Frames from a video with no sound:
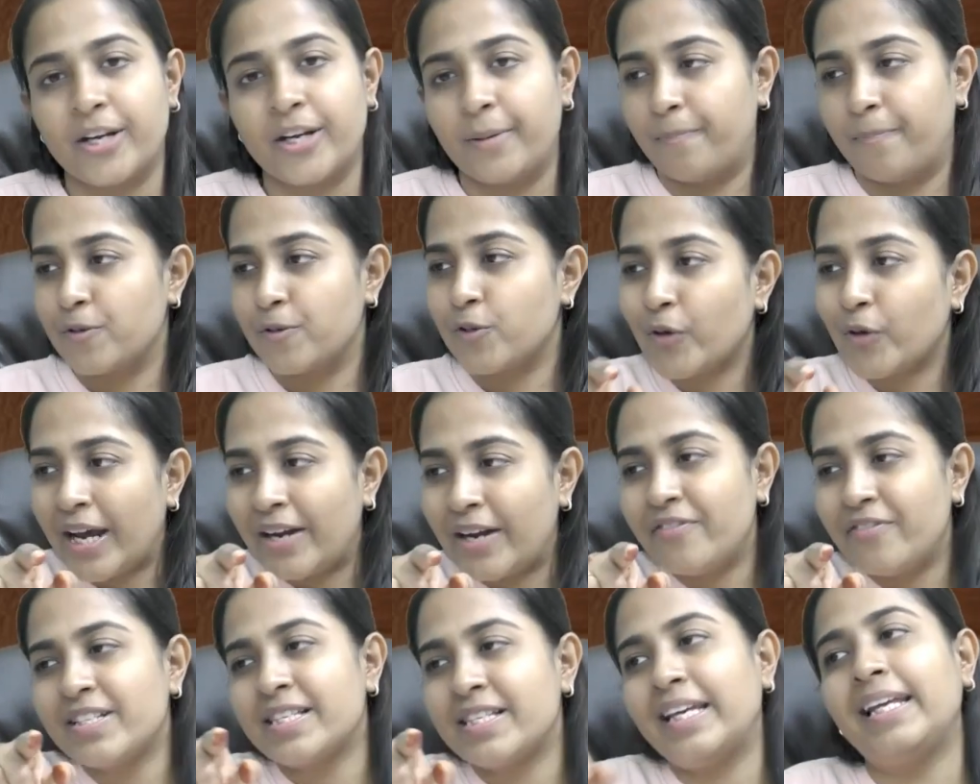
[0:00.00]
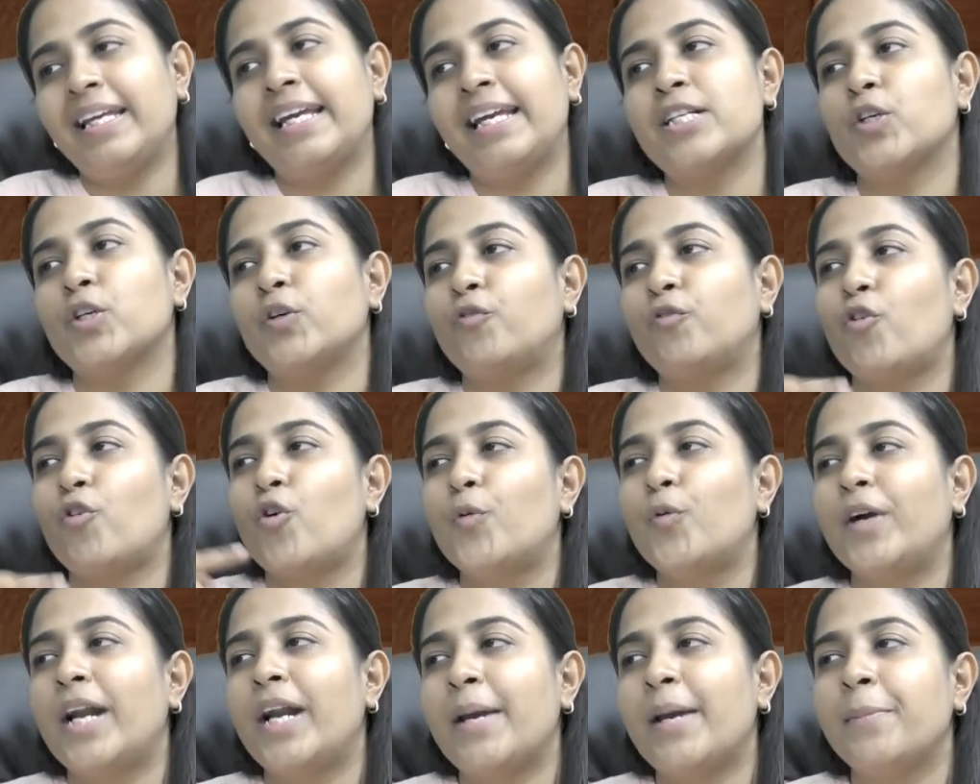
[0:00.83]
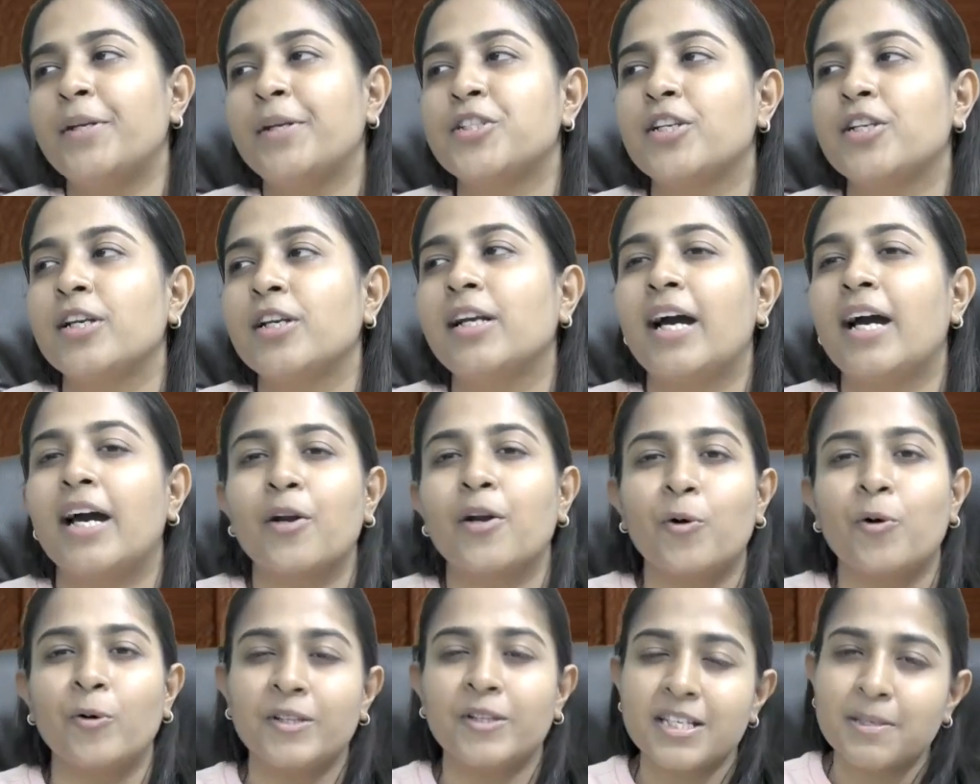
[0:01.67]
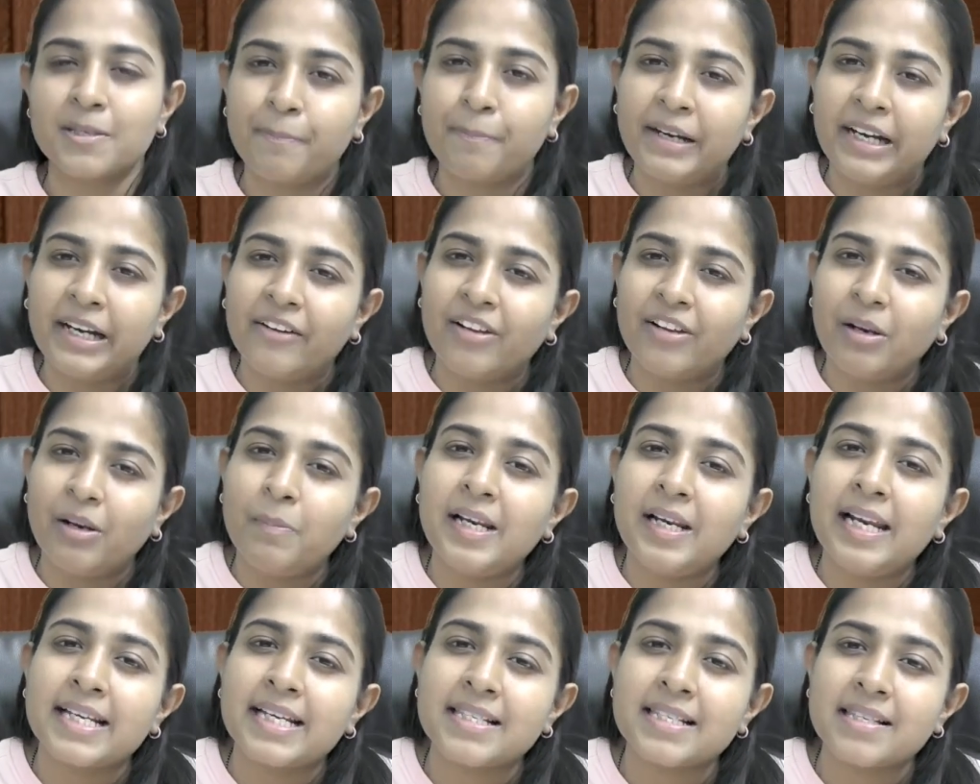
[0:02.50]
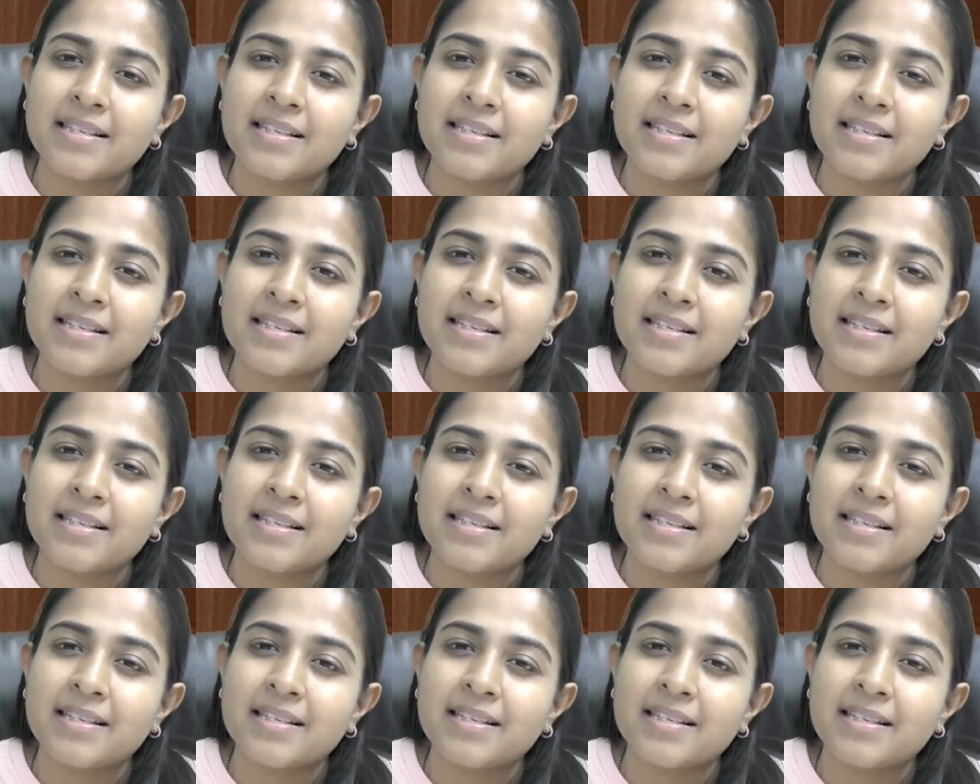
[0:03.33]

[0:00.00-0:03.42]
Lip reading: So can we see in case of over-dimensional cargo, the speed will be less,